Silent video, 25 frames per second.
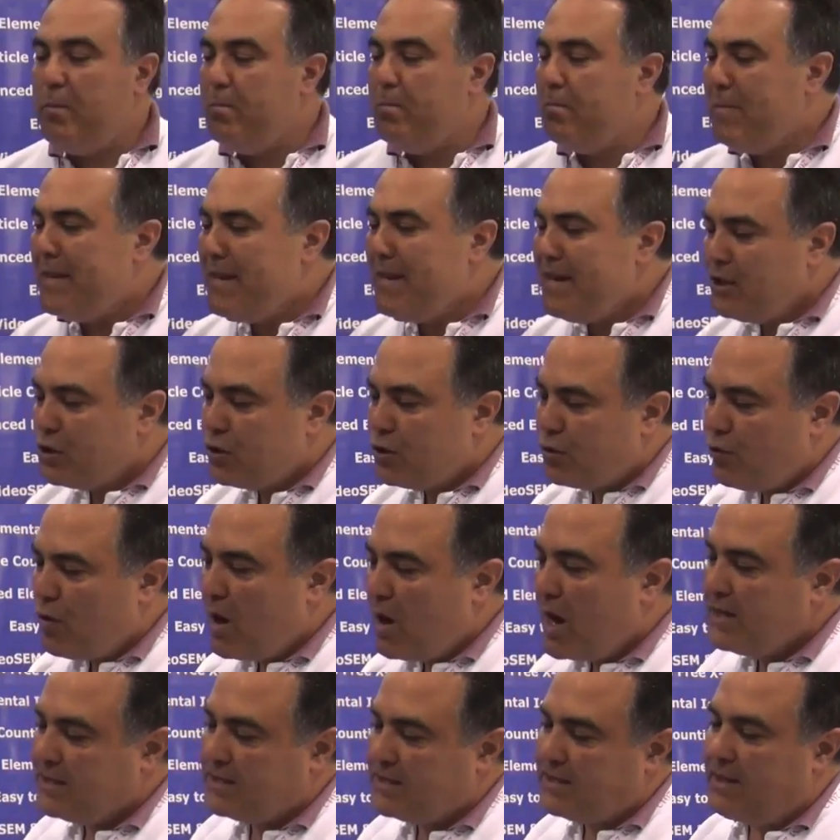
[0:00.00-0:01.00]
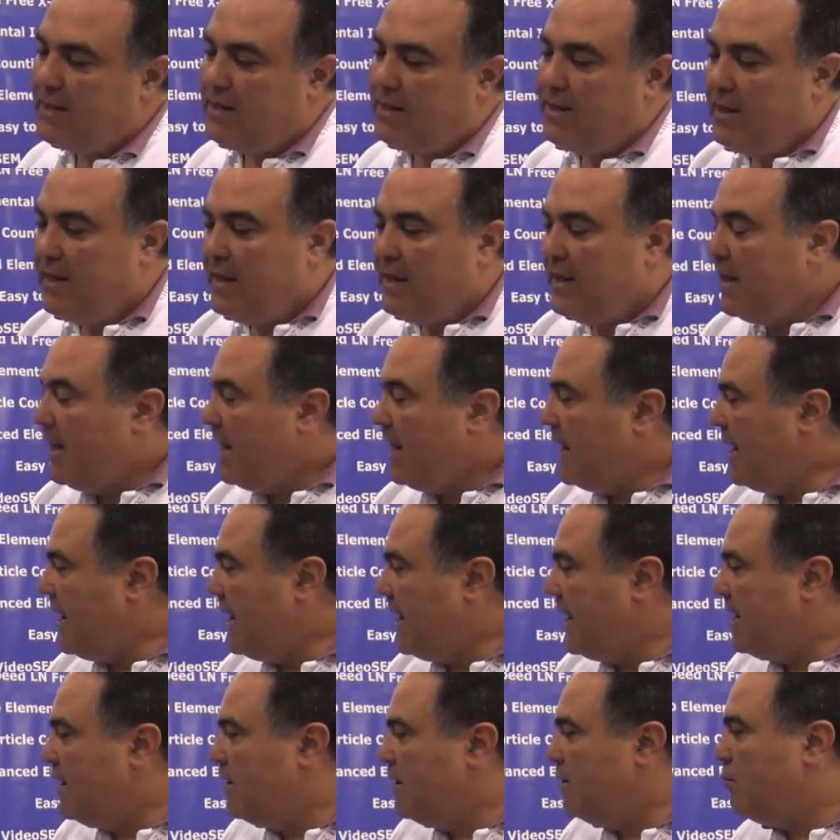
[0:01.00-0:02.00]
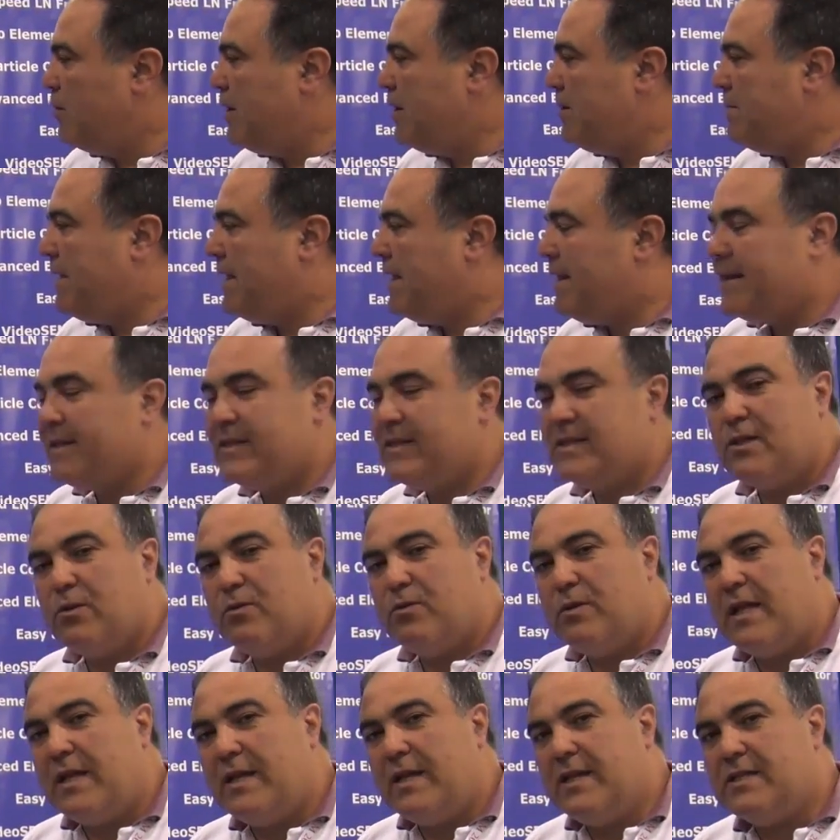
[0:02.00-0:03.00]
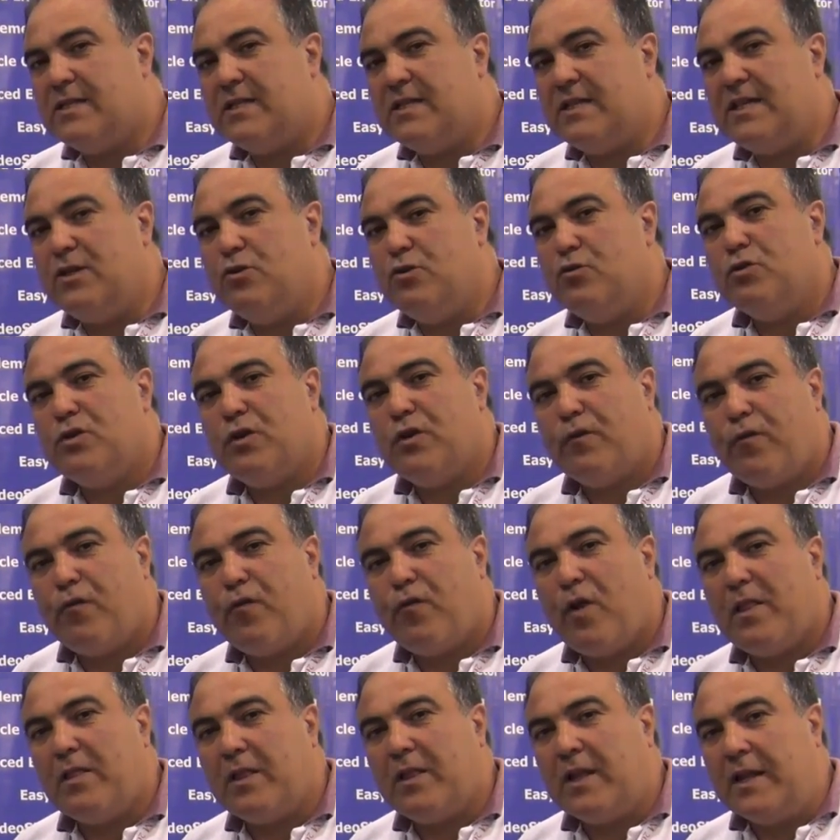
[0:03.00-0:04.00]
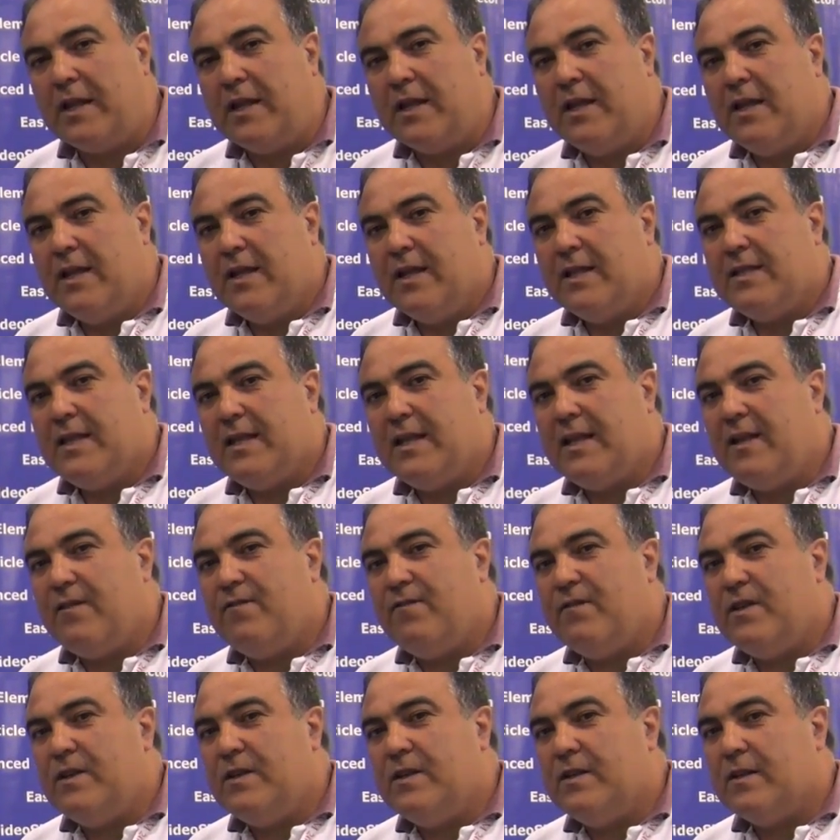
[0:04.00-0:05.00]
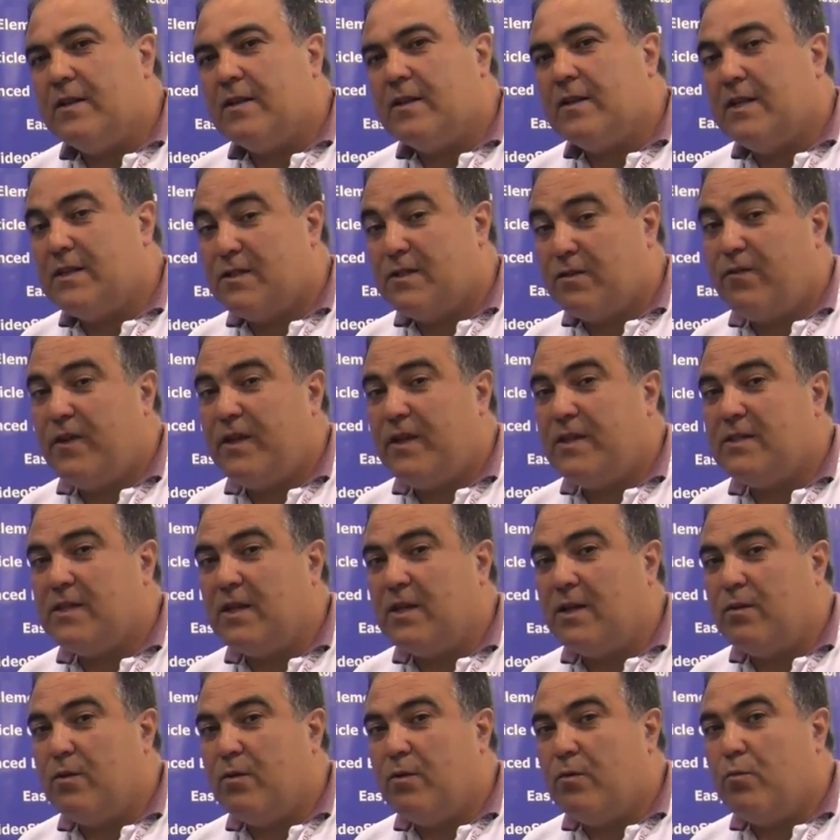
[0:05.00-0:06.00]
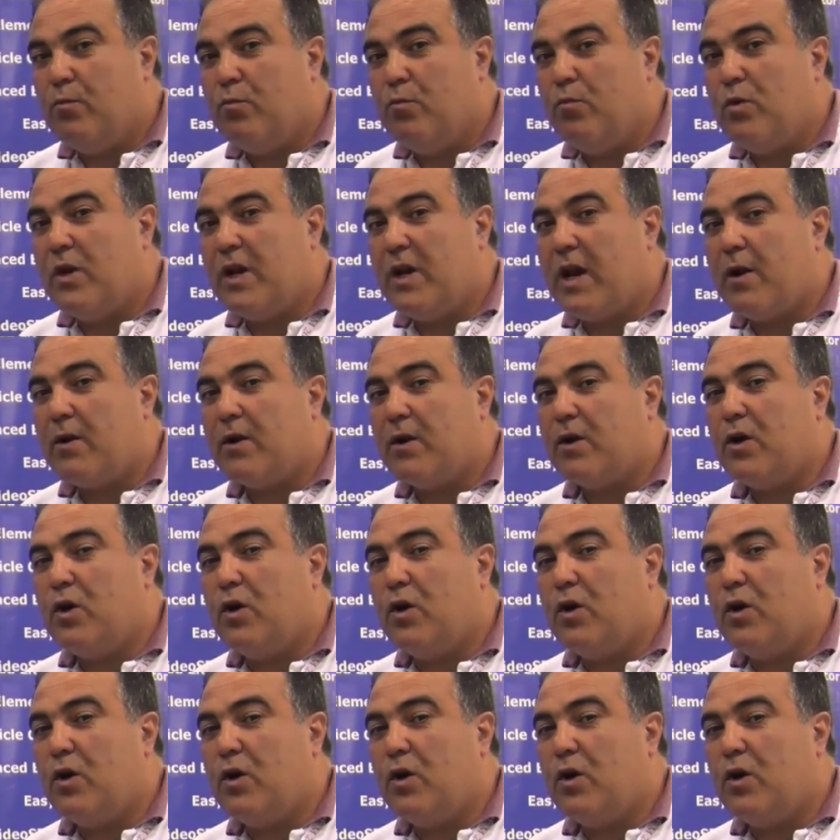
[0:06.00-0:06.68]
miniaturized it and we made it so that it's user friendly that even let's face it what our